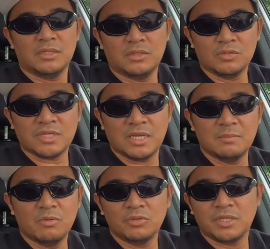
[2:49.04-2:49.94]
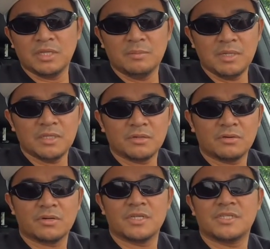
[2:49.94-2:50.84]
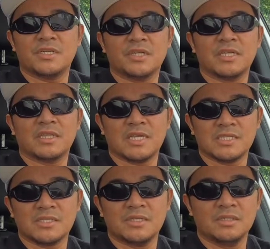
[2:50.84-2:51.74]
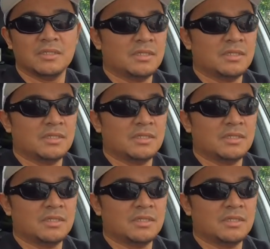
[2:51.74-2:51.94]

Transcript: Use a multimeter or a circuit tester.